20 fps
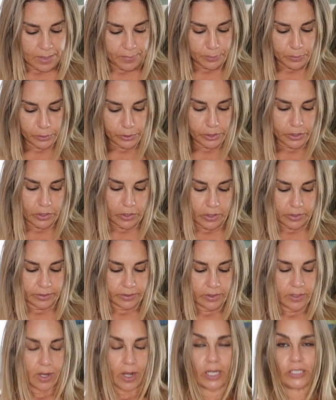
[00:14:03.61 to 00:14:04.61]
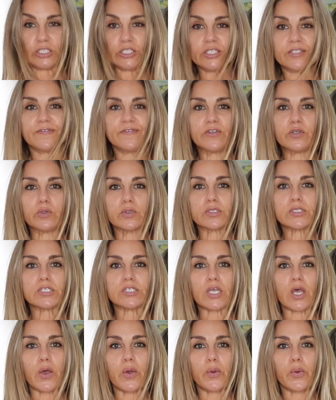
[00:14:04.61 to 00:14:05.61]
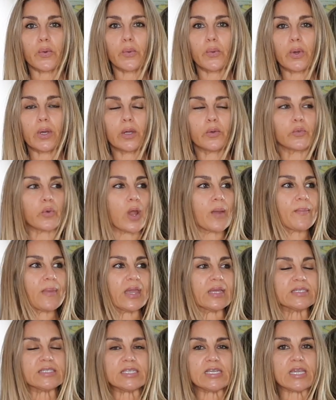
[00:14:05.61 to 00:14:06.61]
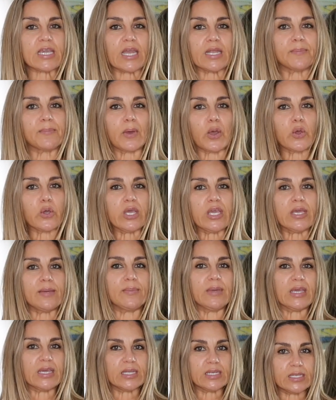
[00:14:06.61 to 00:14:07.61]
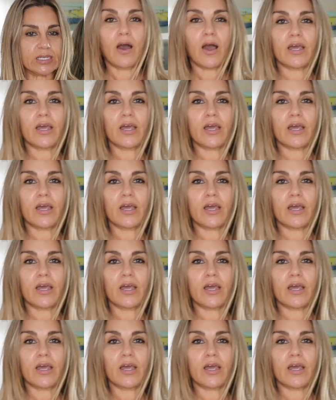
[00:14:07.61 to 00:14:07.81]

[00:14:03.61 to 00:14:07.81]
I put it on, I just feel so romantic and bohemian.